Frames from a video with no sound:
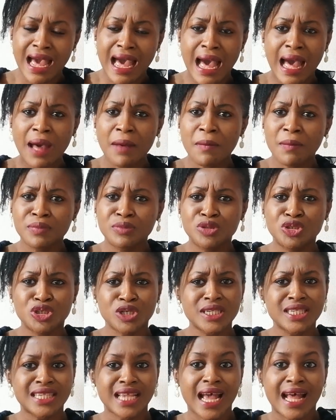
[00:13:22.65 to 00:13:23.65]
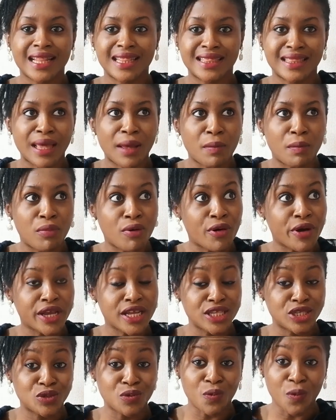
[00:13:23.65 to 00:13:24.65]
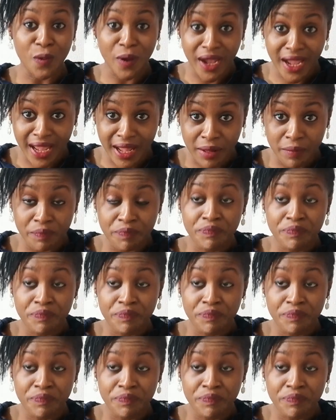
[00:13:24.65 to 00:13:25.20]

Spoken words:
I'm just at that point where